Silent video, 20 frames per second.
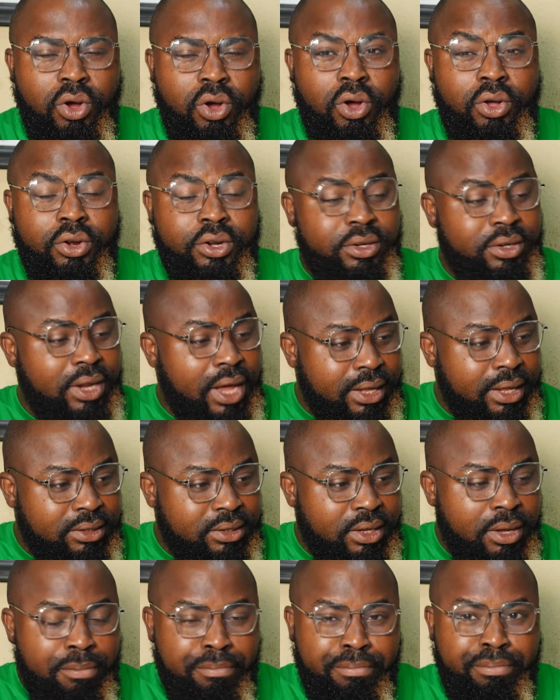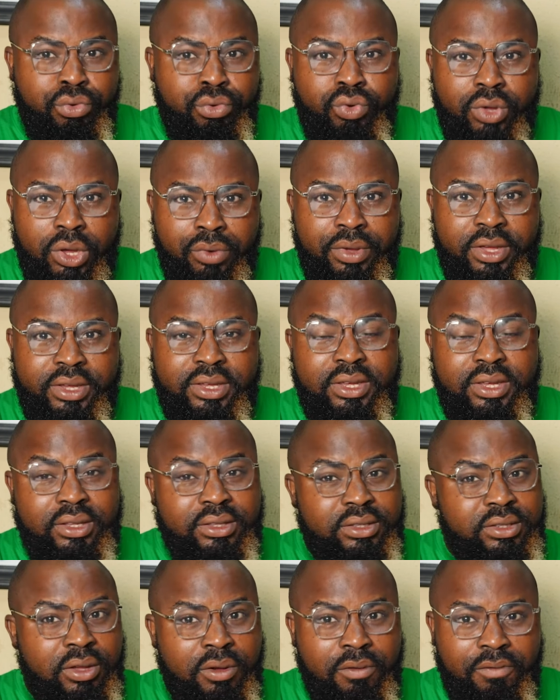Only that blue away
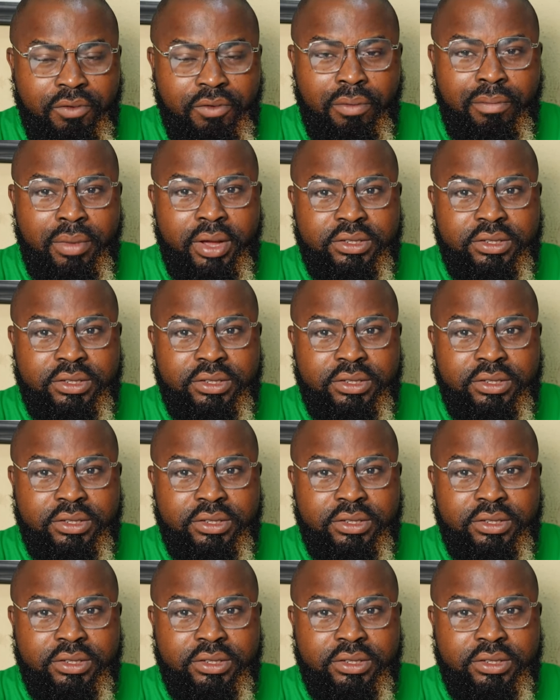kit from